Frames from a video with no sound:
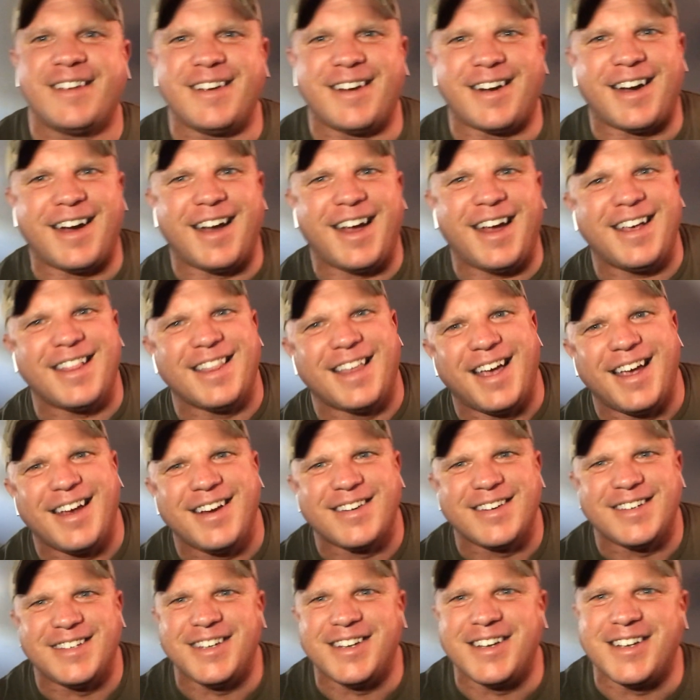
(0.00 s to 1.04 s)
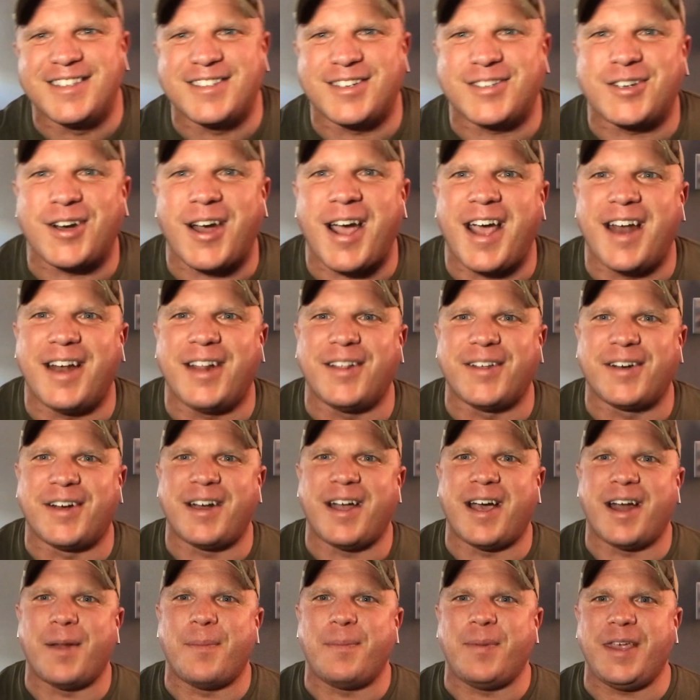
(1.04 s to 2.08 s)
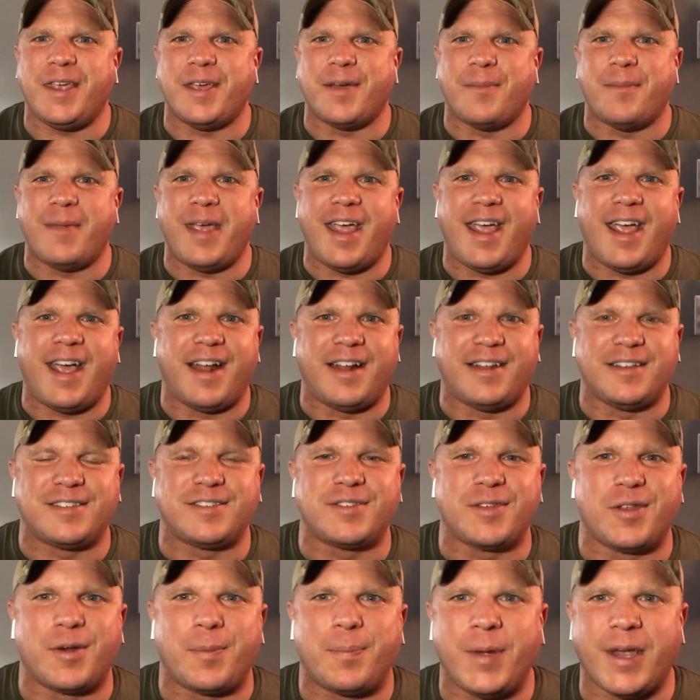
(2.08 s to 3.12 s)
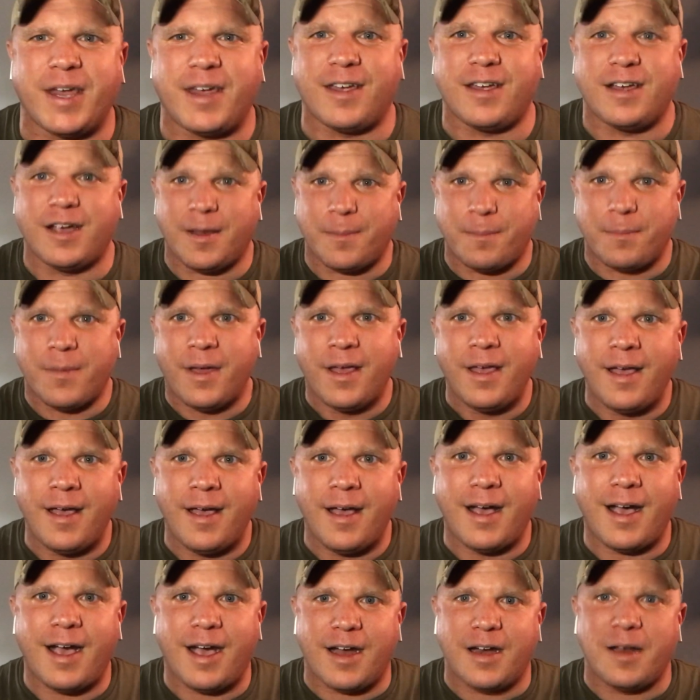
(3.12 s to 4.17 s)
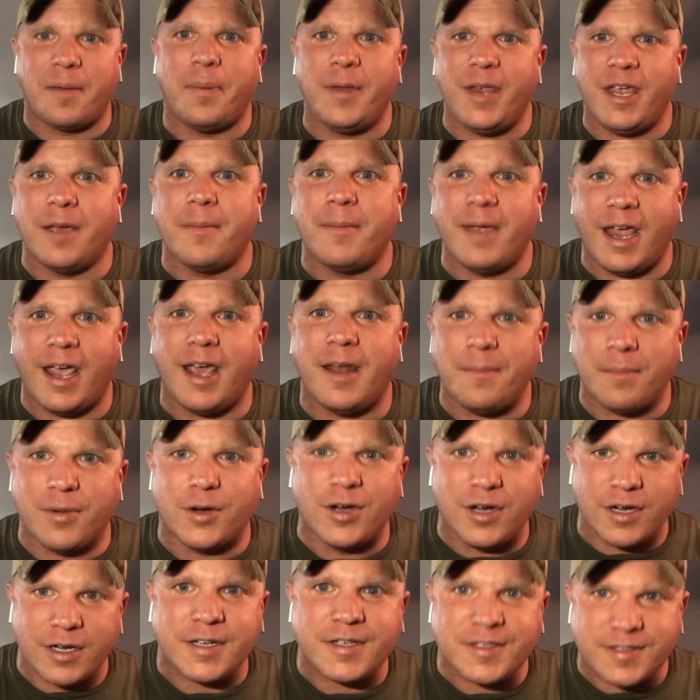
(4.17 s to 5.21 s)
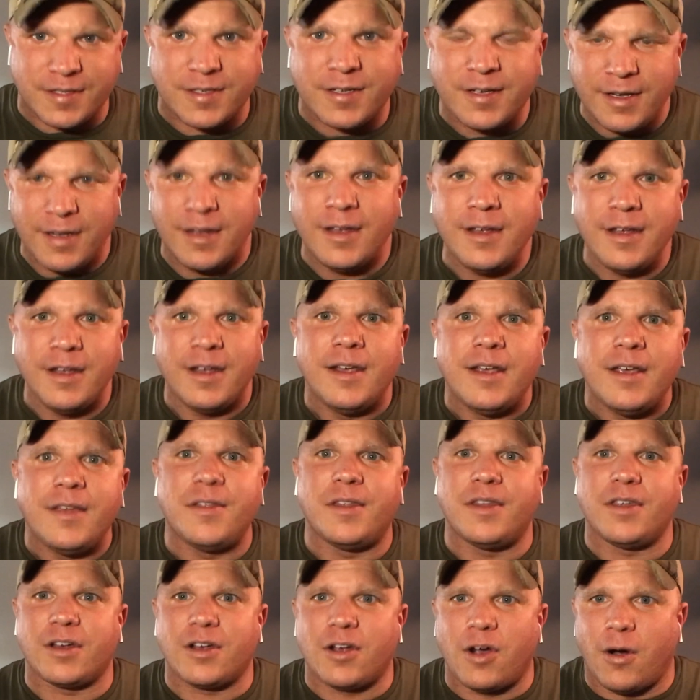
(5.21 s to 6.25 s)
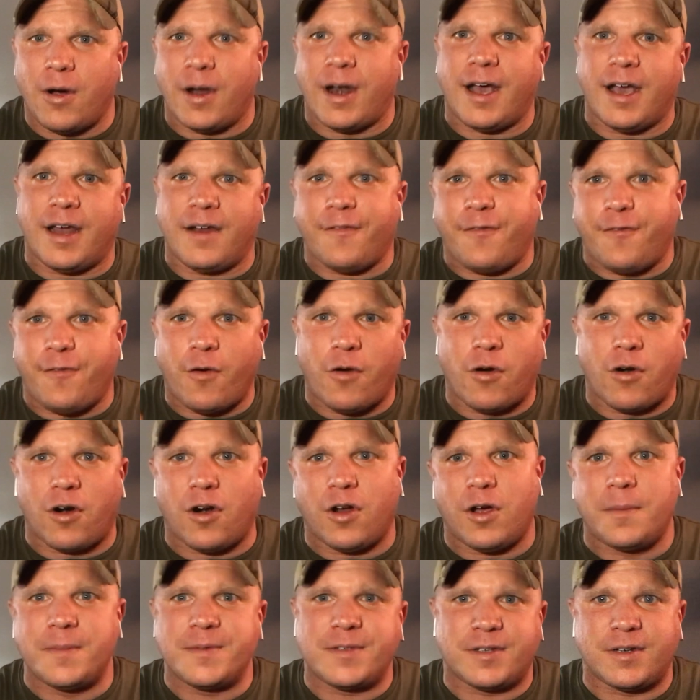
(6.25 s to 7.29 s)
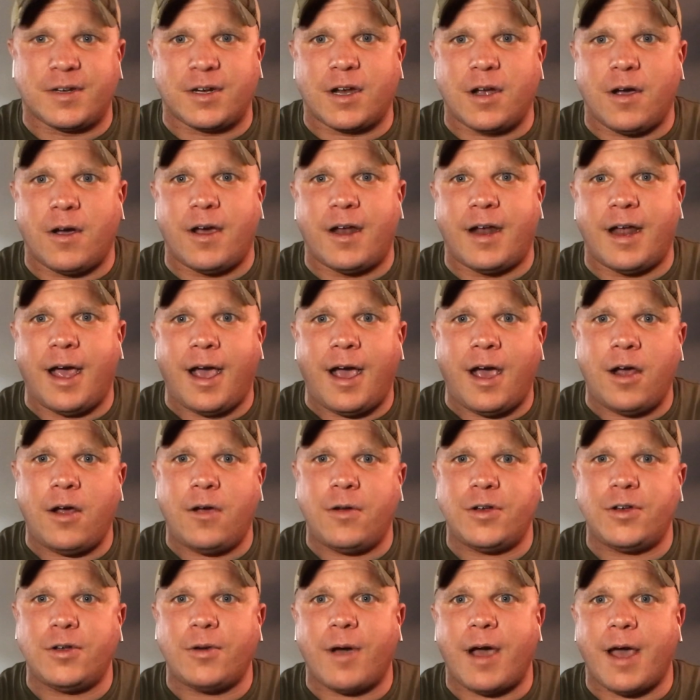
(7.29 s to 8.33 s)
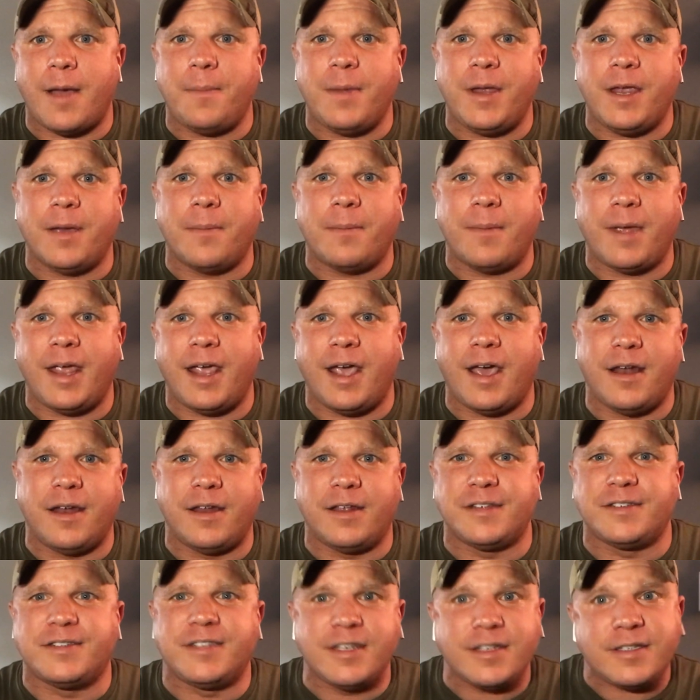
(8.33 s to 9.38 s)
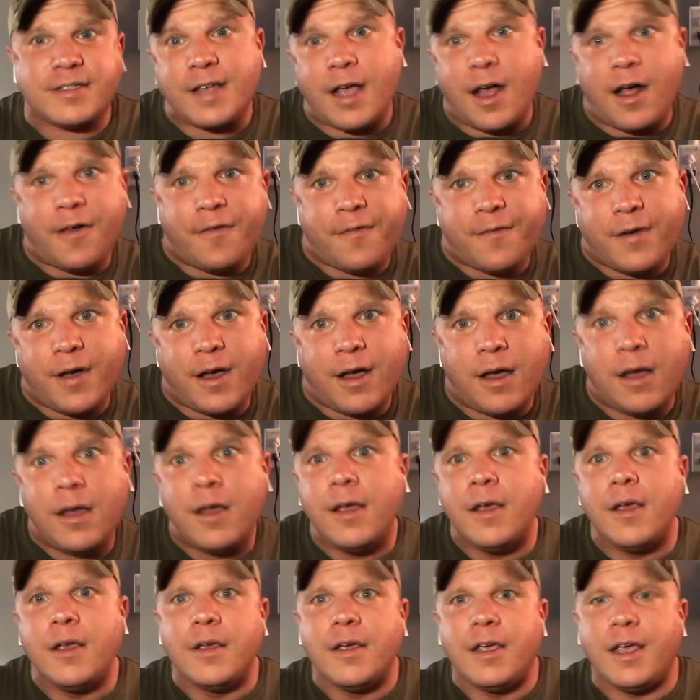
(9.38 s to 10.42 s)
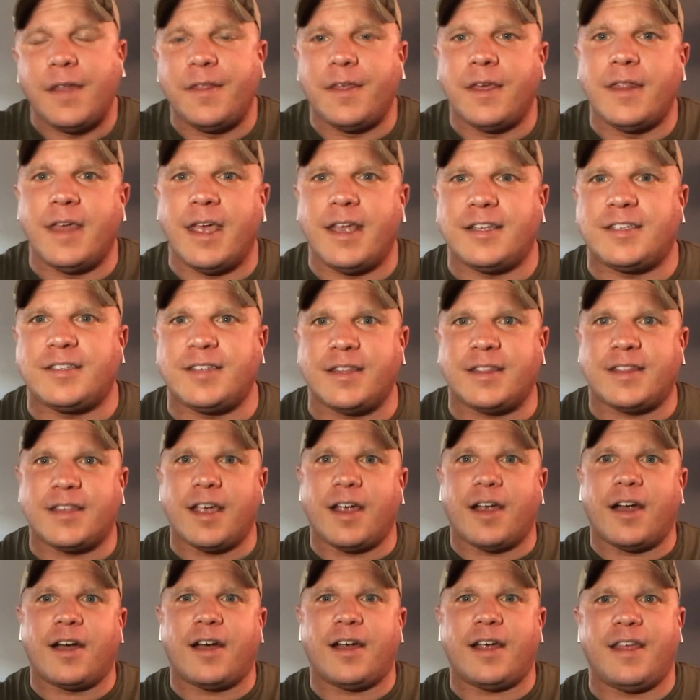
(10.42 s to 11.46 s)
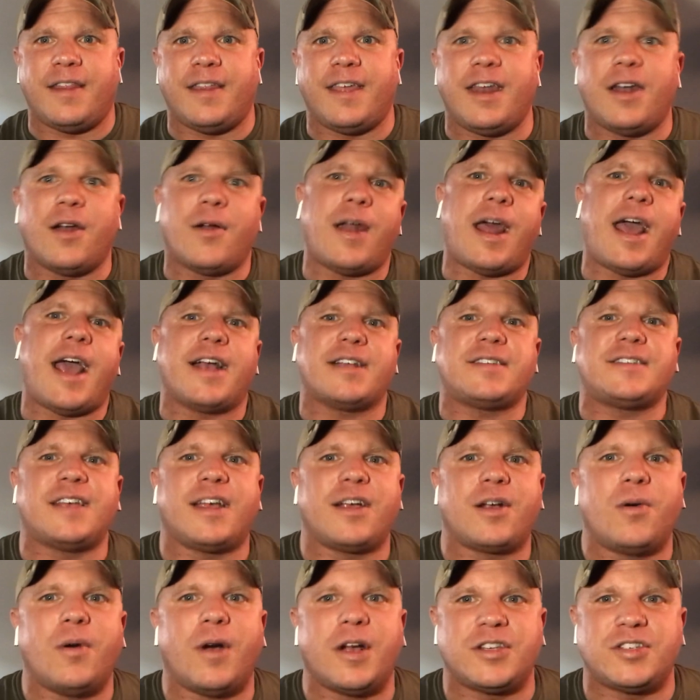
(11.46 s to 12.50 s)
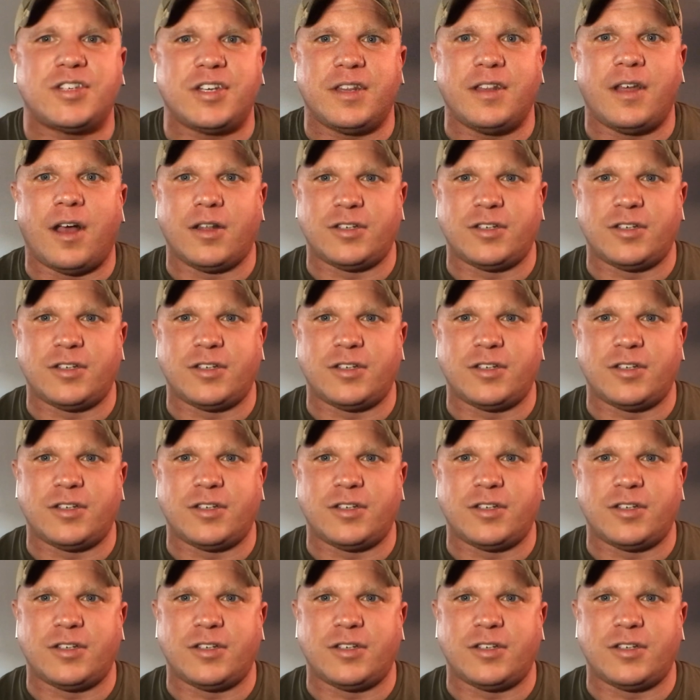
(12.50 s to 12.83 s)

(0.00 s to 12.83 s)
Right? Like, dudes are trying to learn how to be a man. So they're picking up how to be a man books. And then they're going on to forums and they're going, how do I be a man? Is this alpha? And then they sit there and they don't ask that question.